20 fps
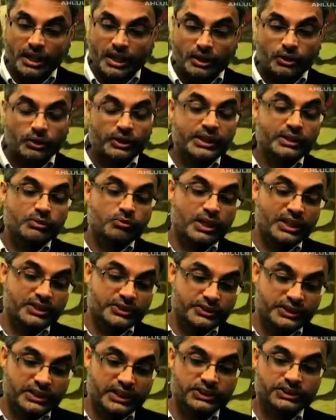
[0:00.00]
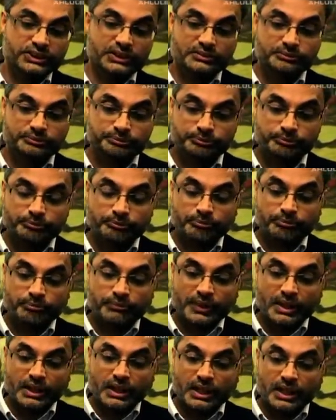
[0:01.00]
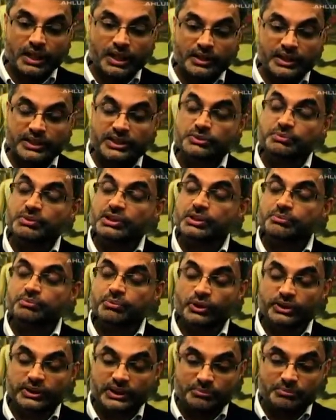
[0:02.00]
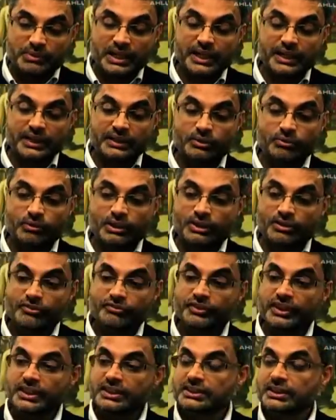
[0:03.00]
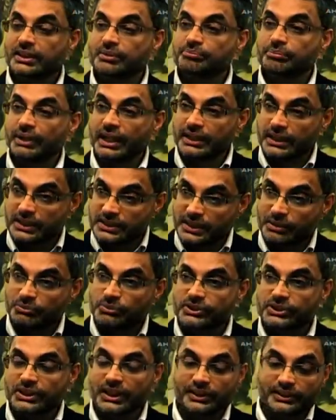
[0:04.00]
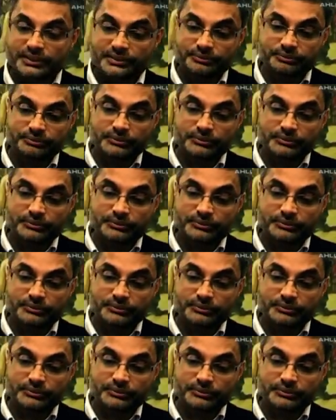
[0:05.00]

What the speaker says: According to one tradition, it has been reported by one of his companions, Abu Saud,